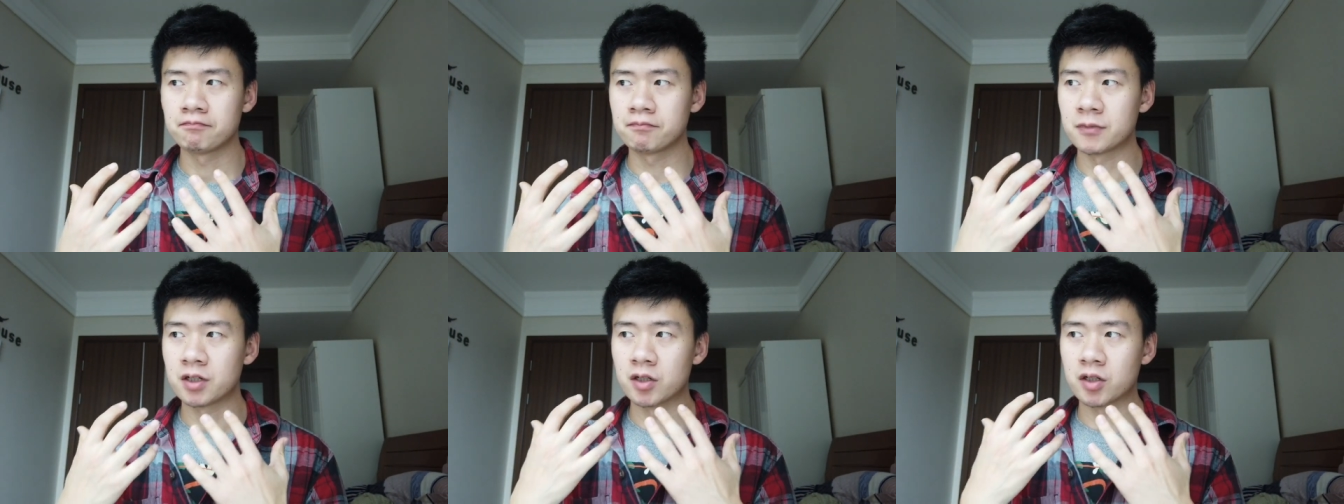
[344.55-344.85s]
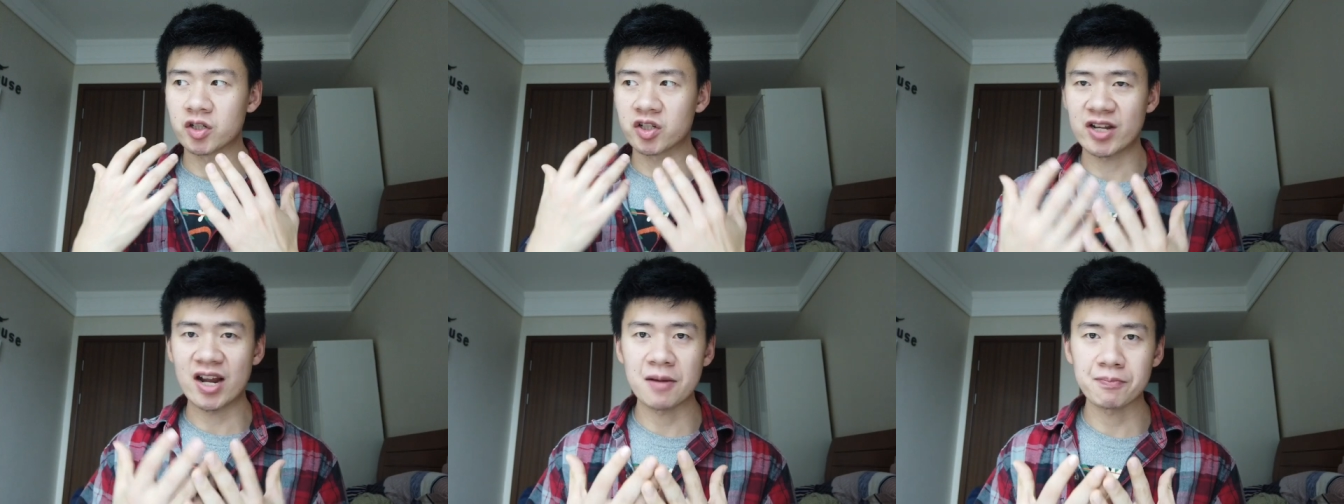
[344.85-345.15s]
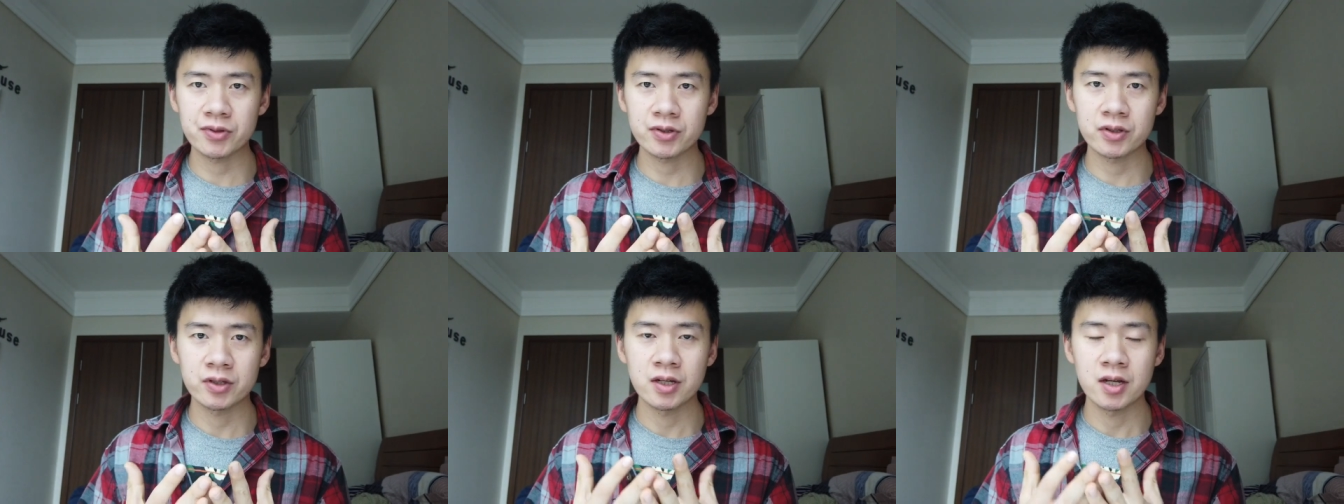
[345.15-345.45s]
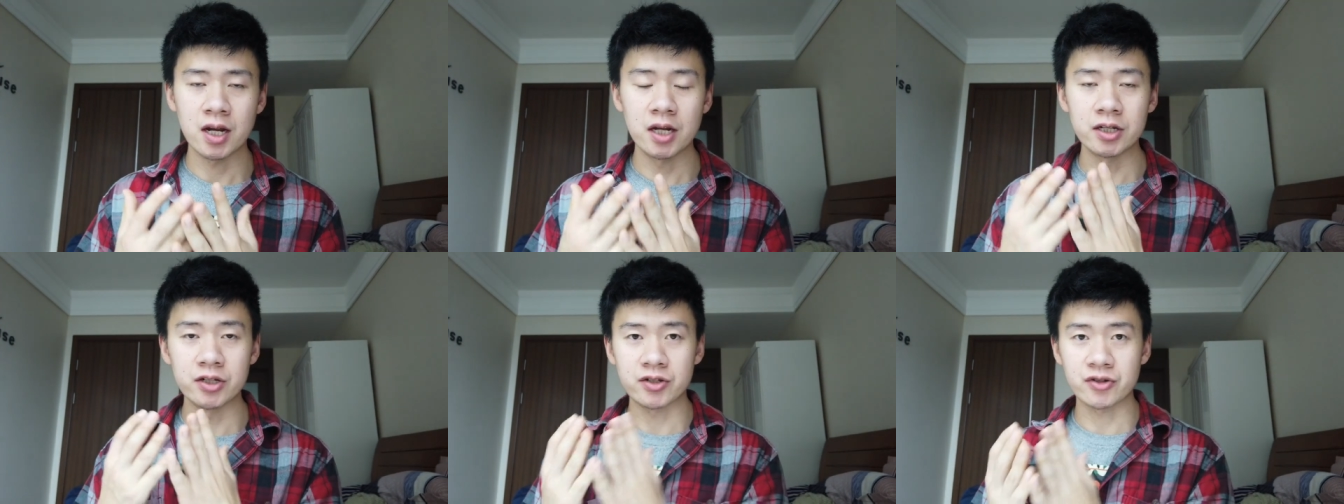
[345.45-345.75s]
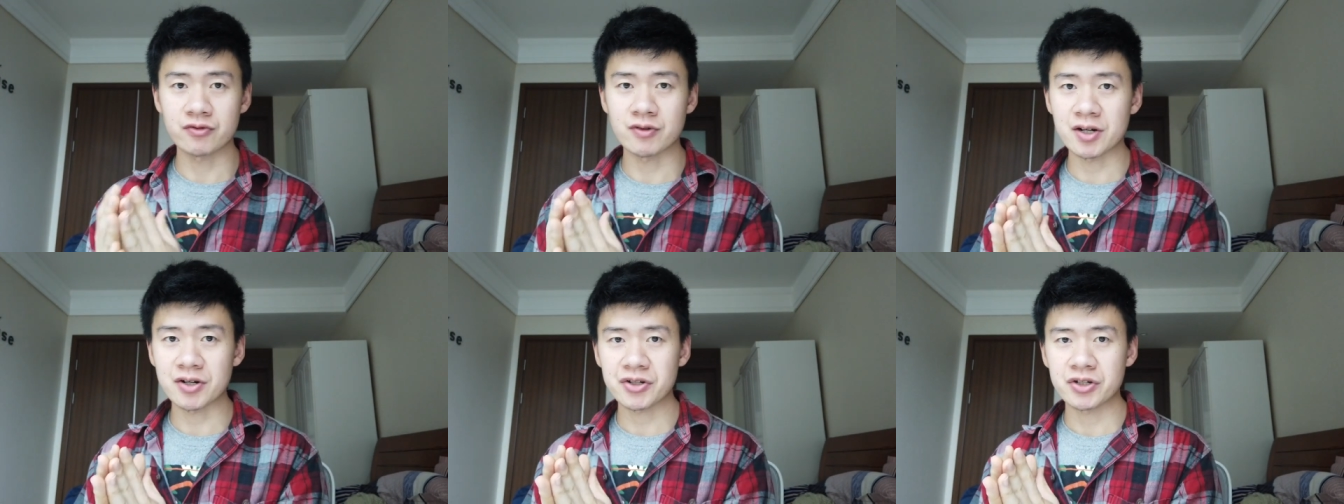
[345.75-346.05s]
the steps and
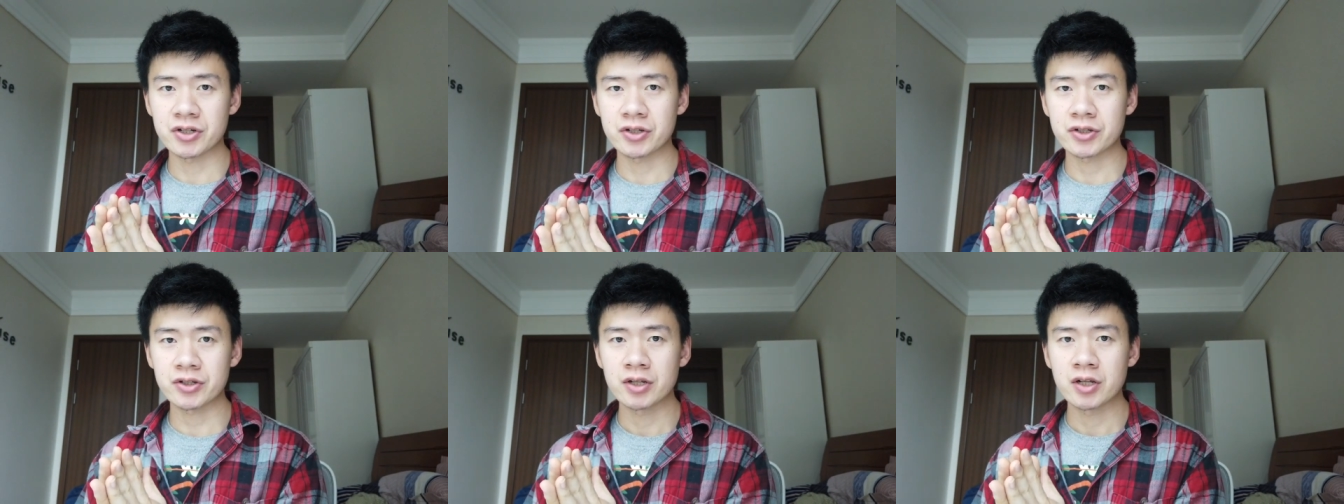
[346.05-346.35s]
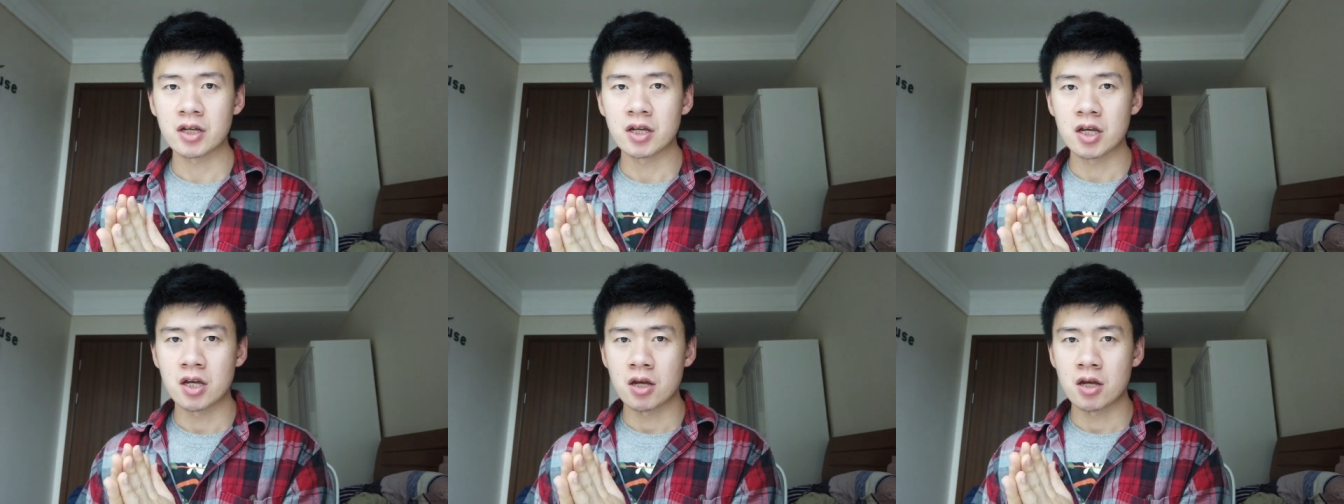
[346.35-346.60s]
instructions